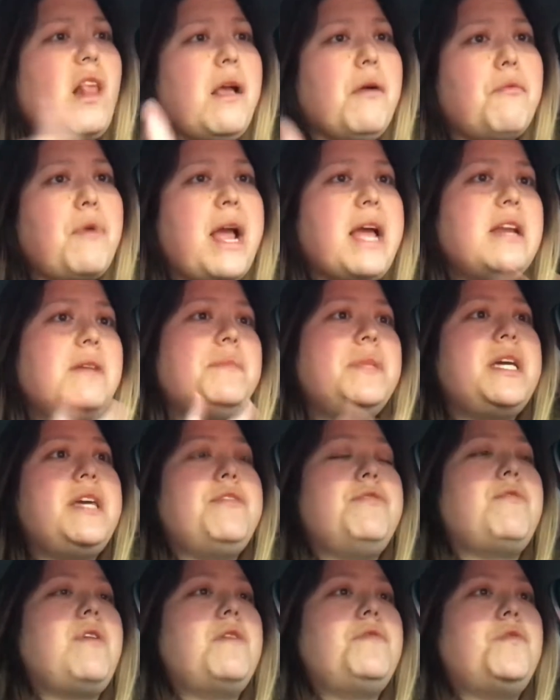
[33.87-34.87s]
randomly
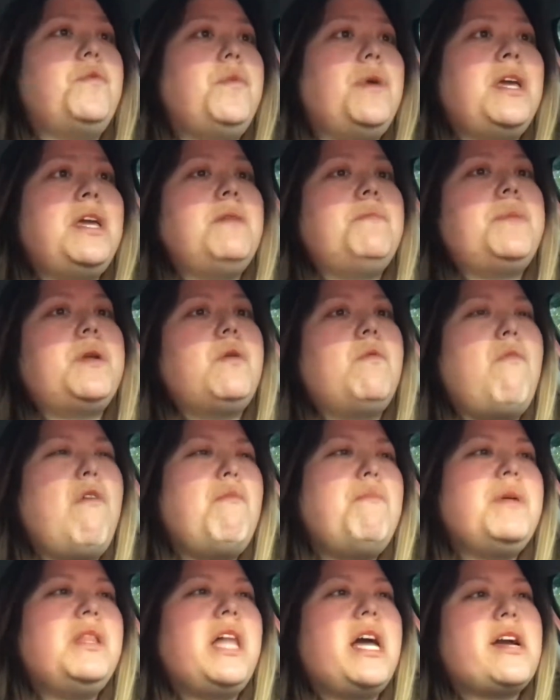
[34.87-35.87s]
throughout the week, but it
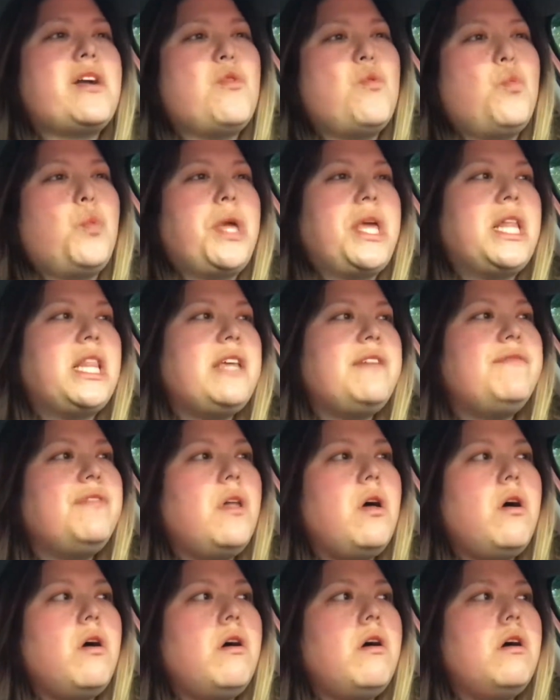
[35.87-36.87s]
won't be like a weekly
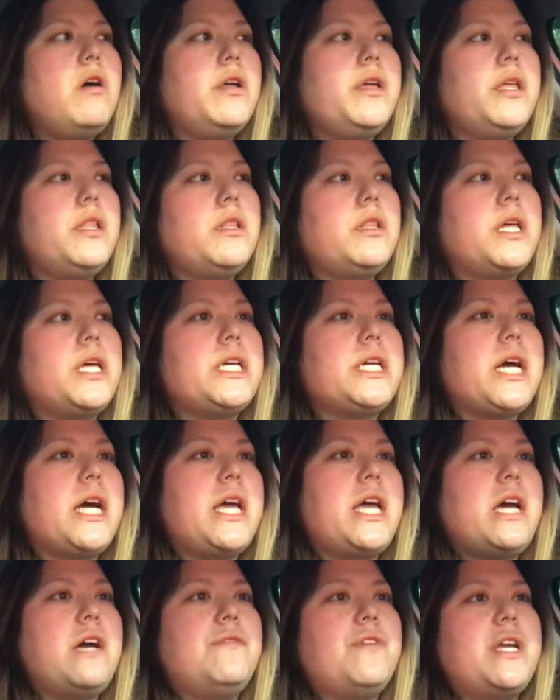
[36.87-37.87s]
vlog like I
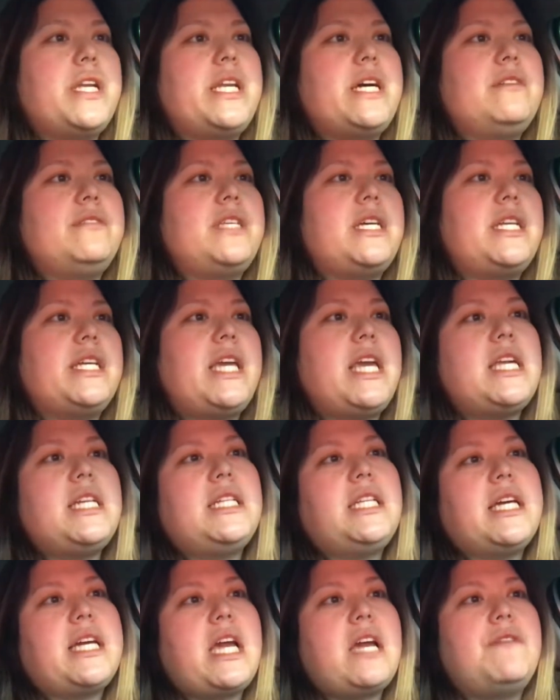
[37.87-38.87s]
have right now
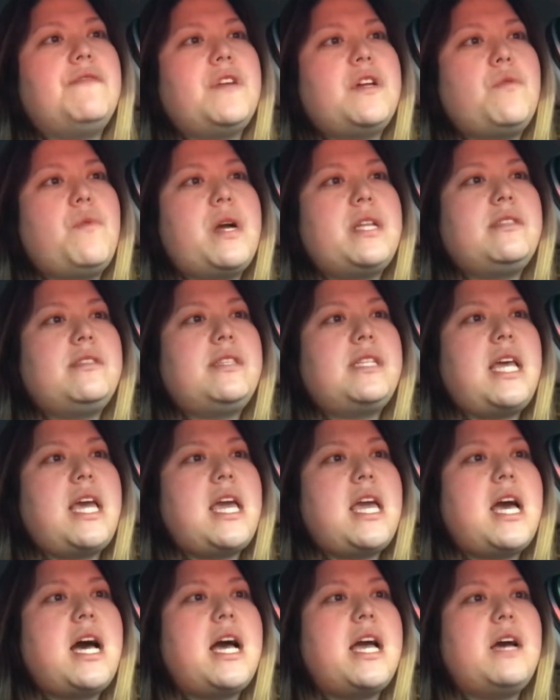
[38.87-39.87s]
dedicated. Like every
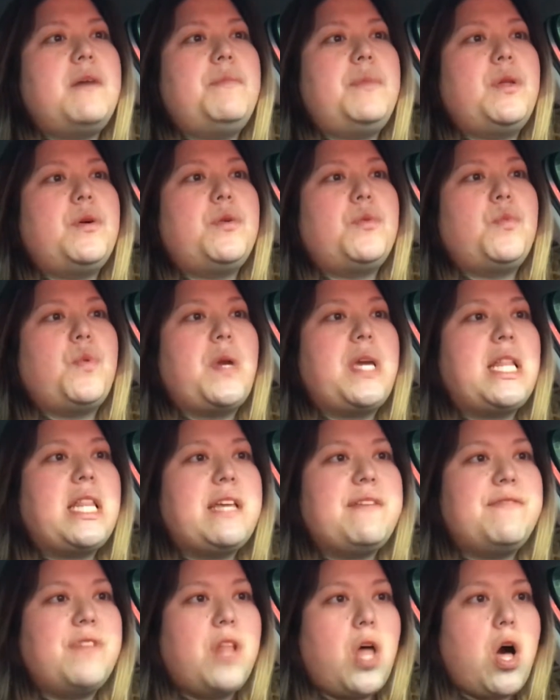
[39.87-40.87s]
Wednesday I upload a
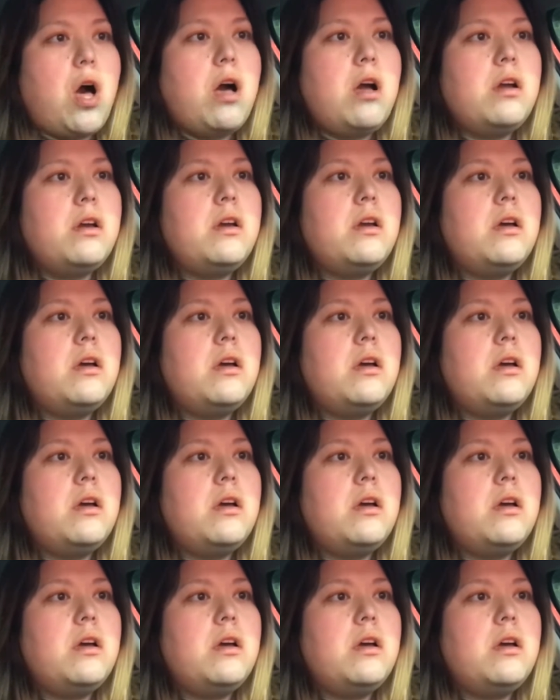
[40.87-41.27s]
weekly vlog.